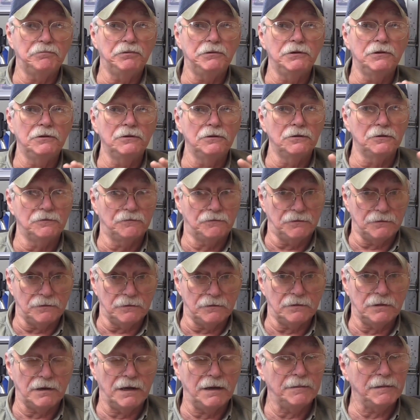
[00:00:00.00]

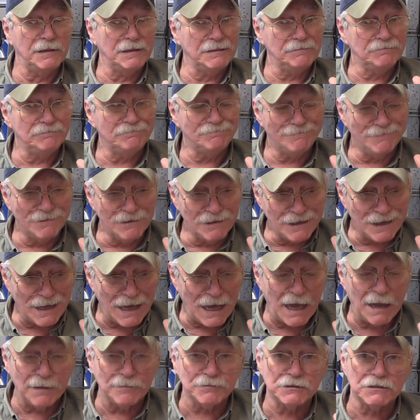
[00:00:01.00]
beautiful, I mean
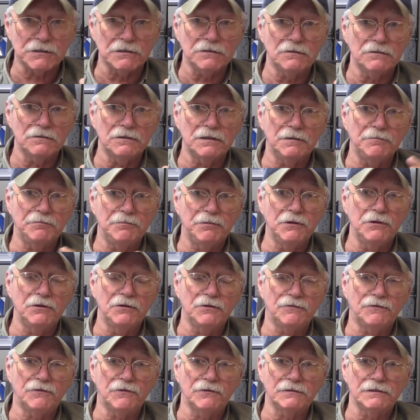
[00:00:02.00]
absolutely
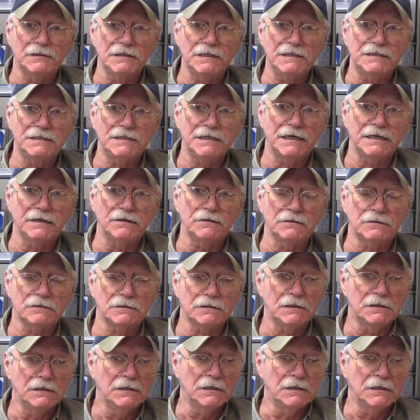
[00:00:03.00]
beautiful, detailed